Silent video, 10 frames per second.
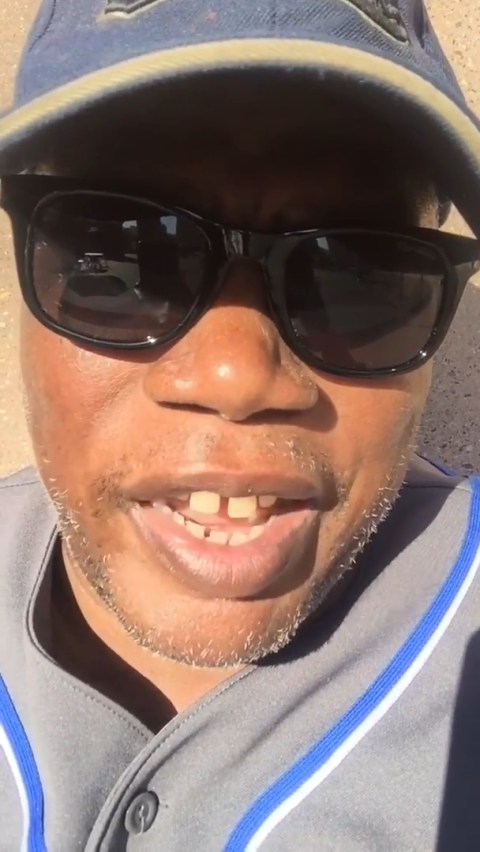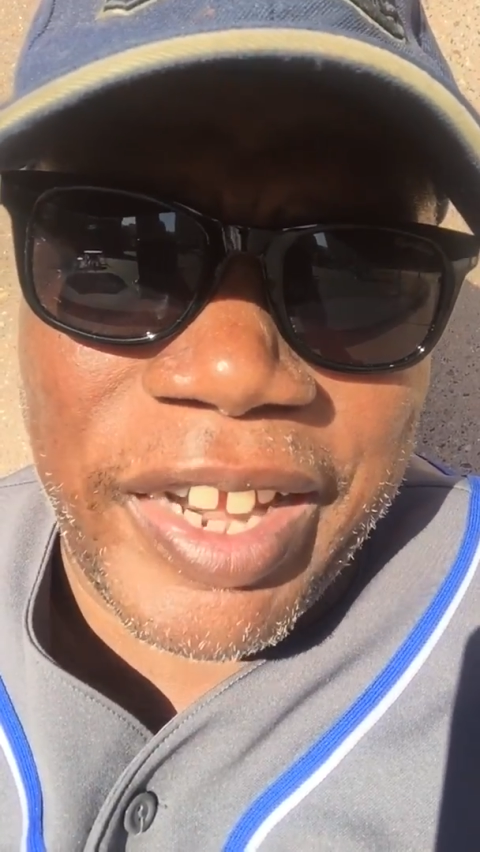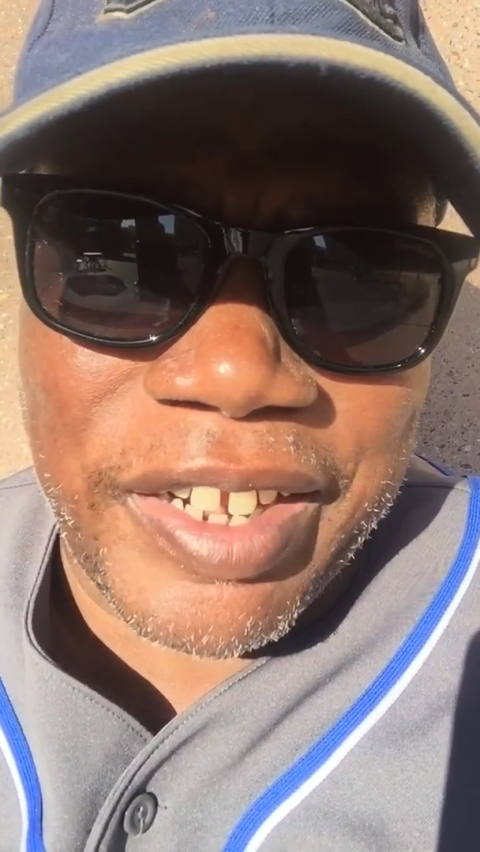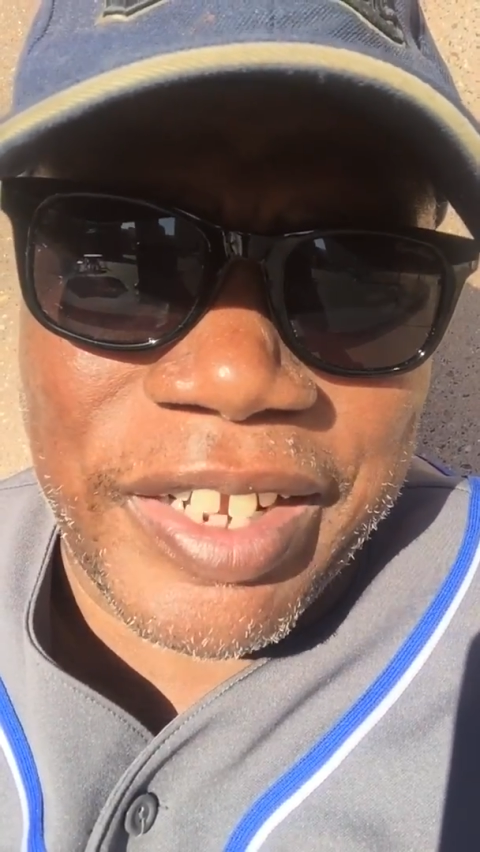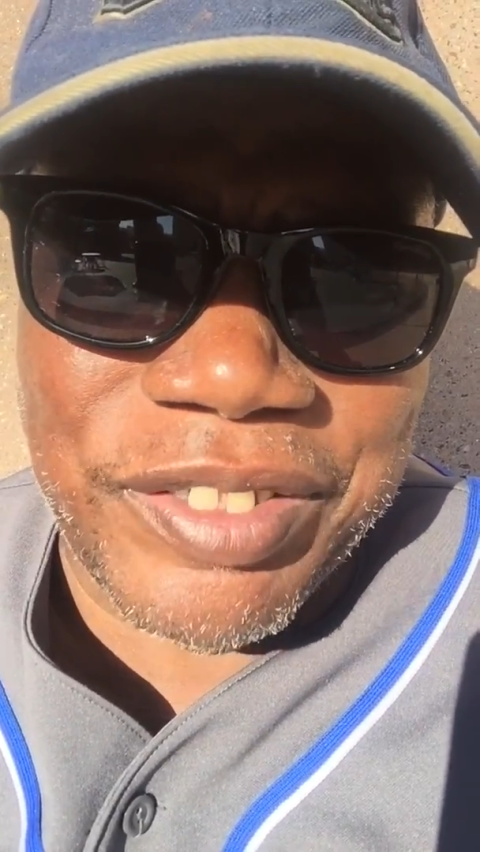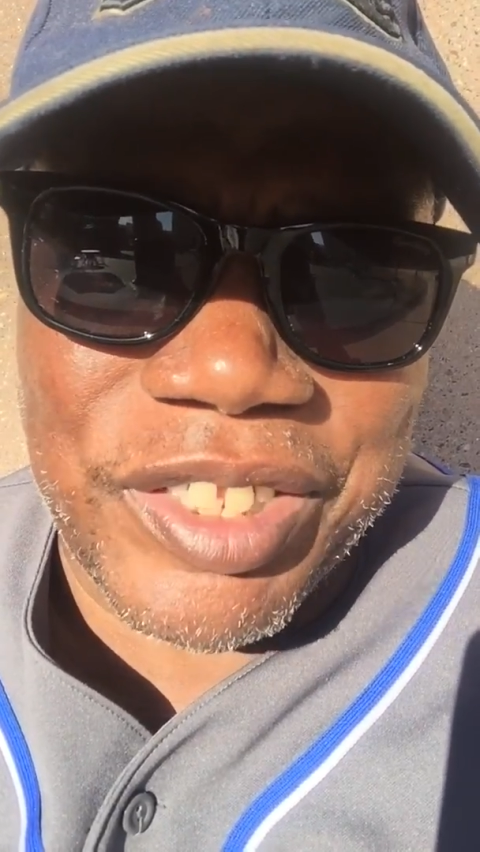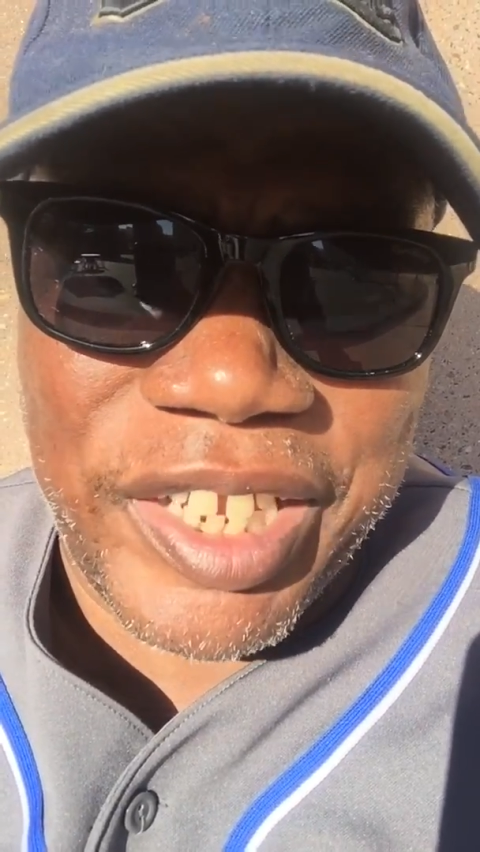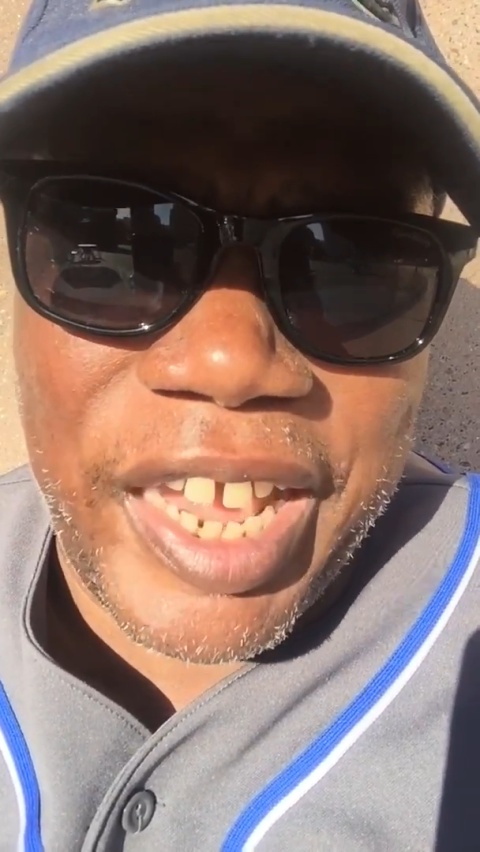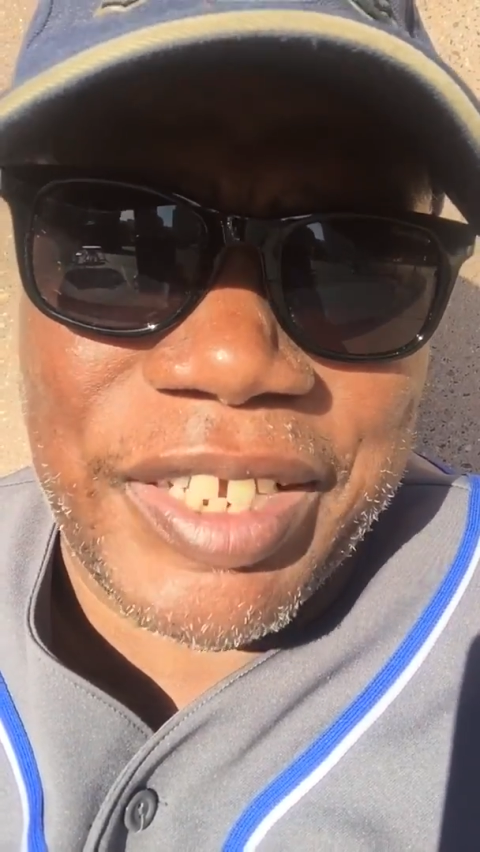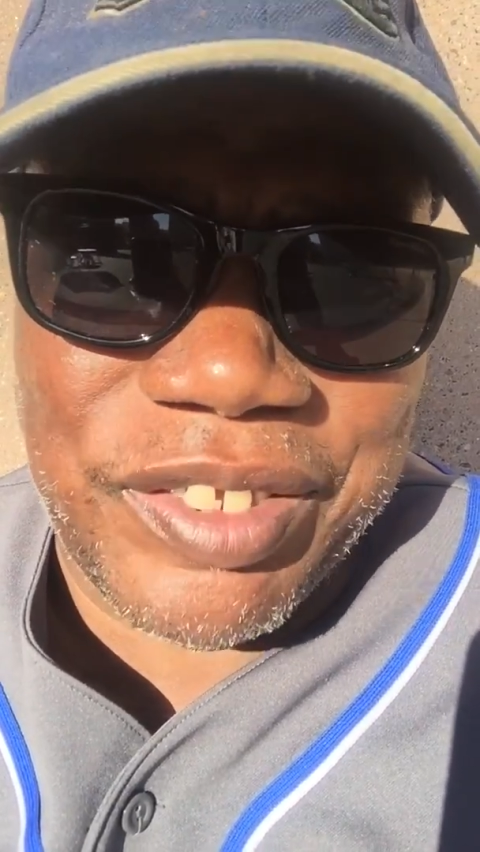in
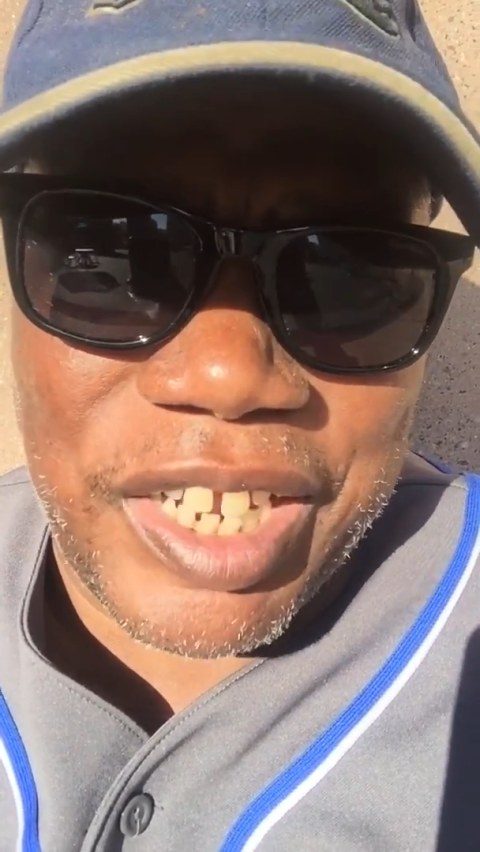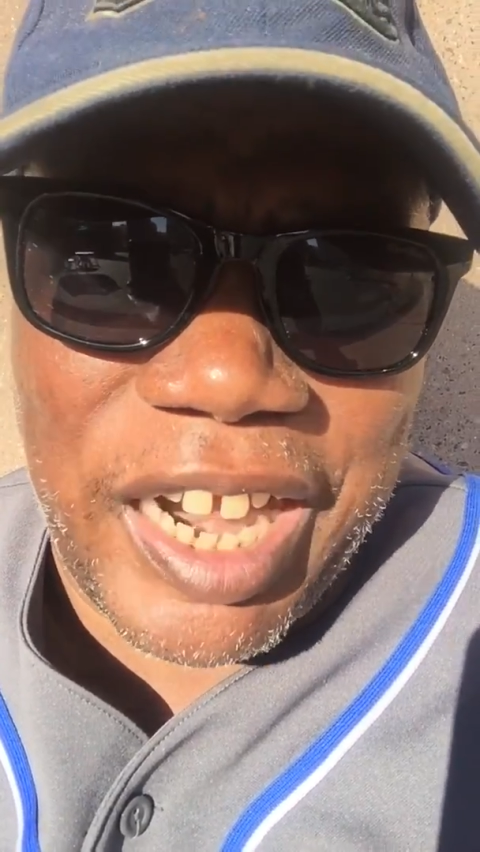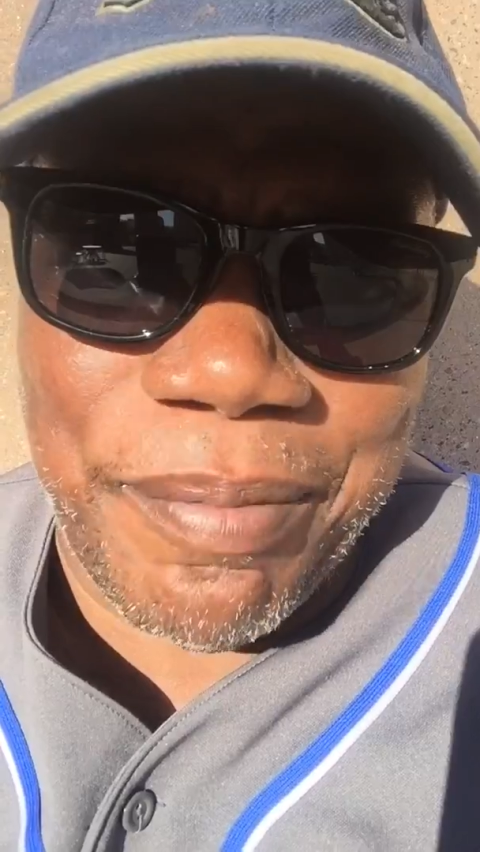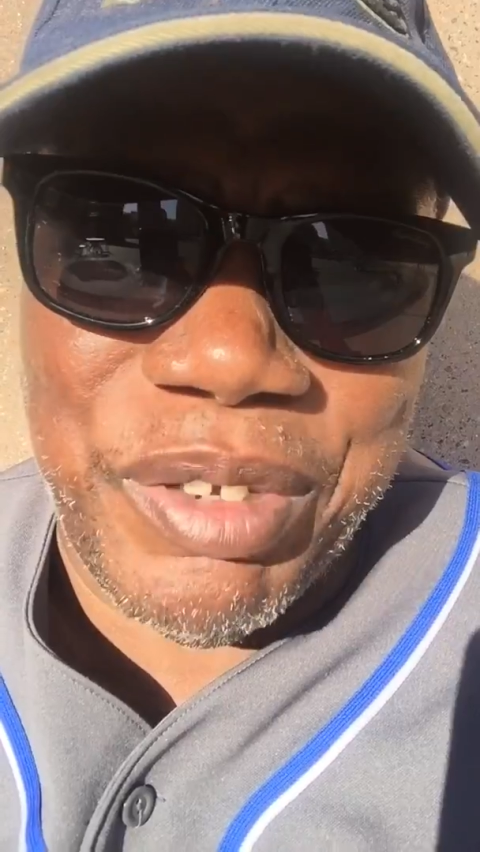today's time